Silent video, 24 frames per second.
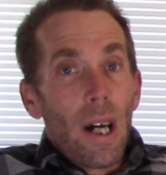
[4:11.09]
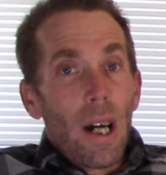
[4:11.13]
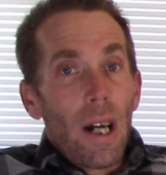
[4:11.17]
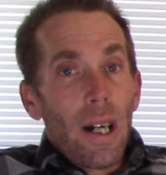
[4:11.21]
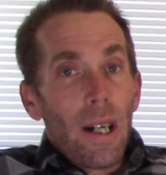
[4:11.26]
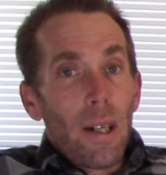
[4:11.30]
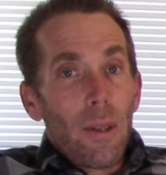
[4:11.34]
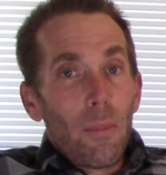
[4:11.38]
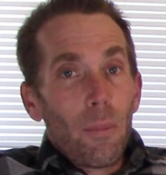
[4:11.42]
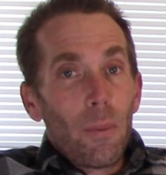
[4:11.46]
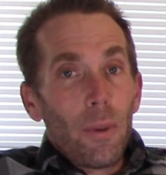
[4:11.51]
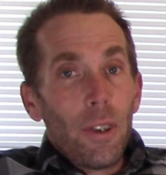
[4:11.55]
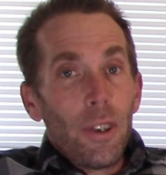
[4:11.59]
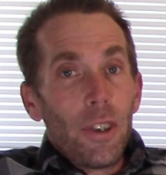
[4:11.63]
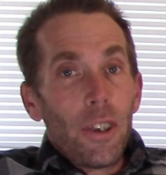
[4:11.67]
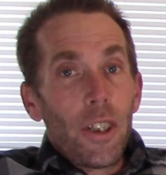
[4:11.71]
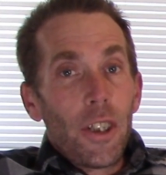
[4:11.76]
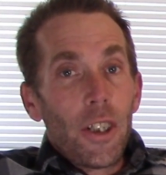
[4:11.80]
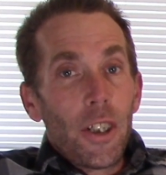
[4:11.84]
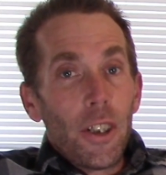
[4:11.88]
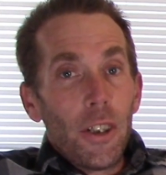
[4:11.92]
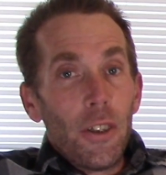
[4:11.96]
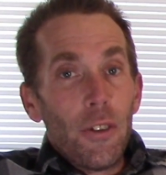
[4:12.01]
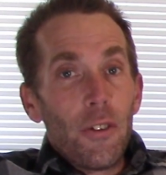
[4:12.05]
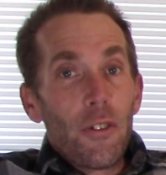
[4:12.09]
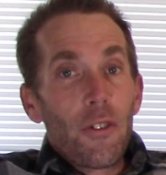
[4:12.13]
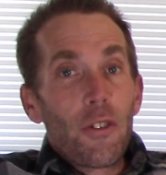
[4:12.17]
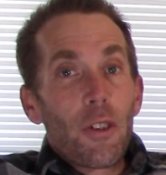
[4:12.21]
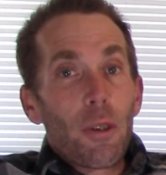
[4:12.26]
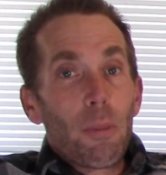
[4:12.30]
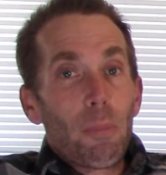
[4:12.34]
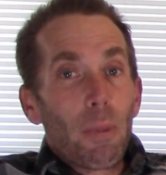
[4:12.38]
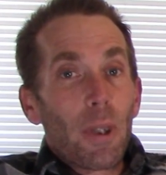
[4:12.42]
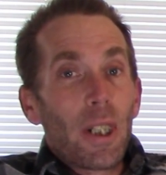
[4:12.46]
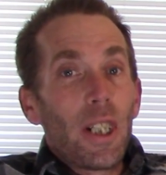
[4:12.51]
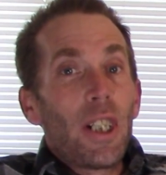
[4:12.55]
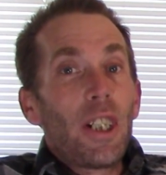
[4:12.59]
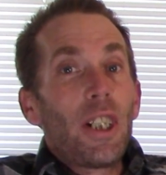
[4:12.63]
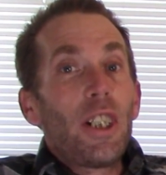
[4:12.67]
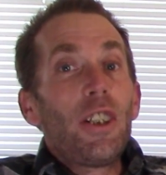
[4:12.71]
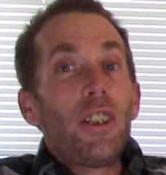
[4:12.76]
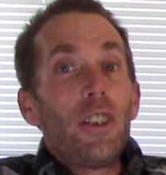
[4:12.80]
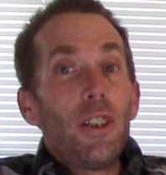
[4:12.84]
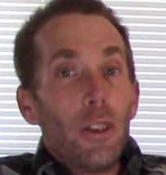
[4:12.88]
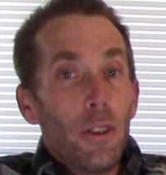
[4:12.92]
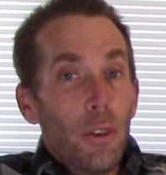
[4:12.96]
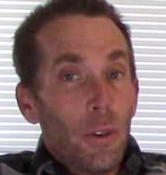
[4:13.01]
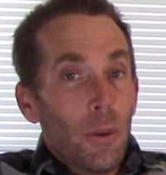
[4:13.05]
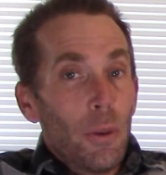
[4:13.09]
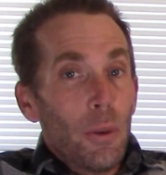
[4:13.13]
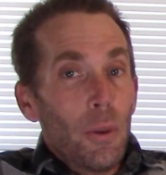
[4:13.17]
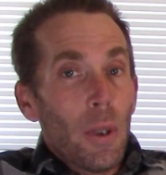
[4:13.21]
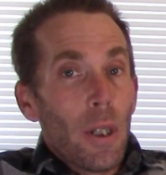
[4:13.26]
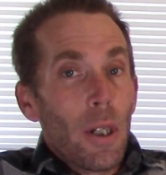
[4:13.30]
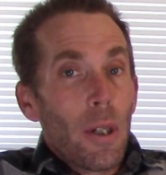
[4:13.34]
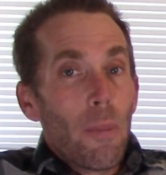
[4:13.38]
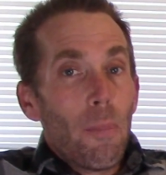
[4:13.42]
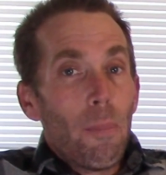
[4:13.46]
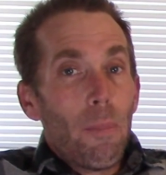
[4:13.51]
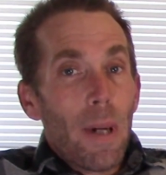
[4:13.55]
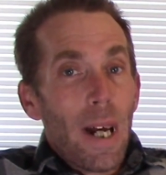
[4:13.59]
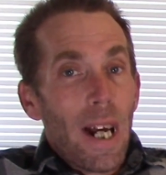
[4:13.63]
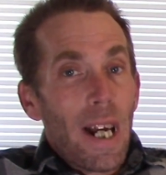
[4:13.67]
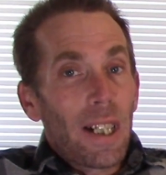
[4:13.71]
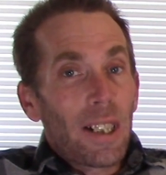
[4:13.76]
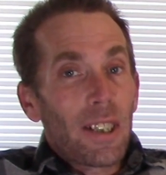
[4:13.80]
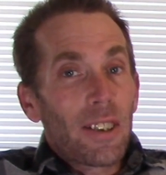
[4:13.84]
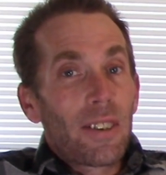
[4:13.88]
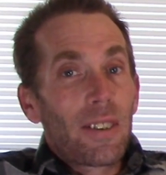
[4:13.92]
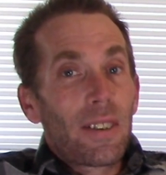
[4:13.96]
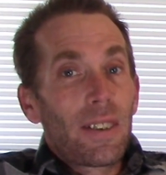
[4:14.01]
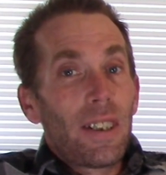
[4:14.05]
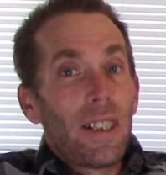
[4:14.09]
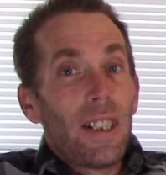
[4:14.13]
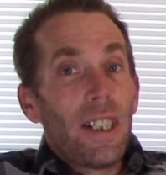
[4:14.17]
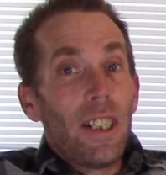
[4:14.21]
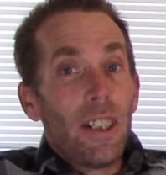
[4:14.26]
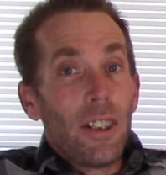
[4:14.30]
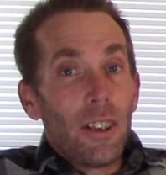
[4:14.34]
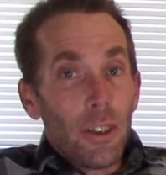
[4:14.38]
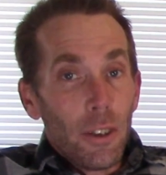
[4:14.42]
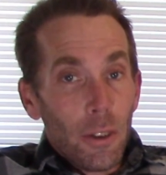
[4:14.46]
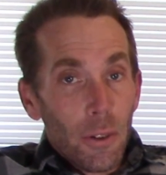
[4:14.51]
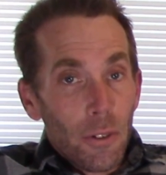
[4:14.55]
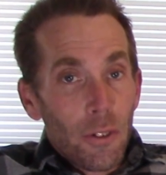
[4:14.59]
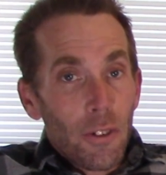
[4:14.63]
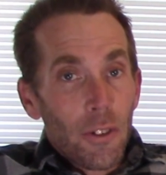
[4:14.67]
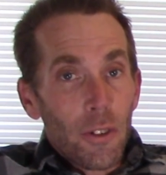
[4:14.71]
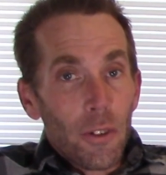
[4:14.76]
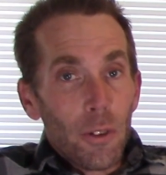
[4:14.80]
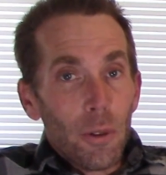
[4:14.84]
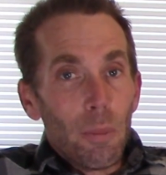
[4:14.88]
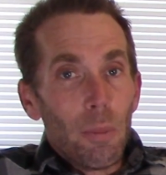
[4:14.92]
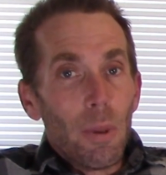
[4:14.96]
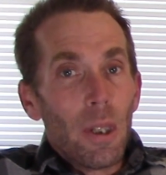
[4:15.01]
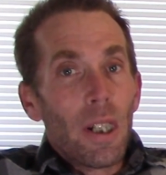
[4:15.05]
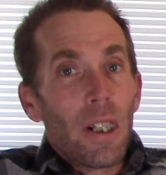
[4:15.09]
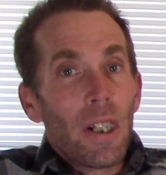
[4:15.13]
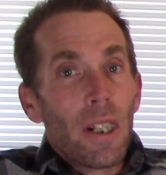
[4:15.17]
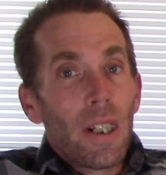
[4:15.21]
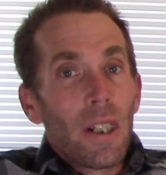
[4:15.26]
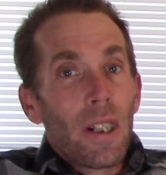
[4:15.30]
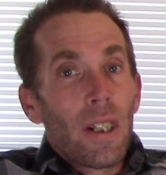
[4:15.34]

I would choose to bring you back in YouTube.